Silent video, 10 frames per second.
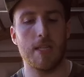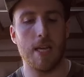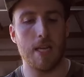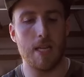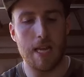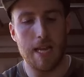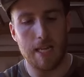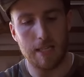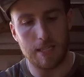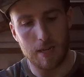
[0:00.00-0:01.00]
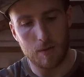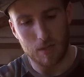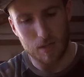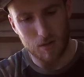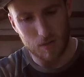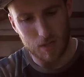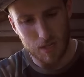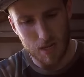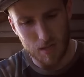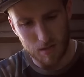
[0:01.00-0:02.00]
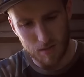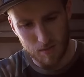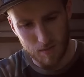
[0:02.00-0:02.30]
take it and sandwich those together.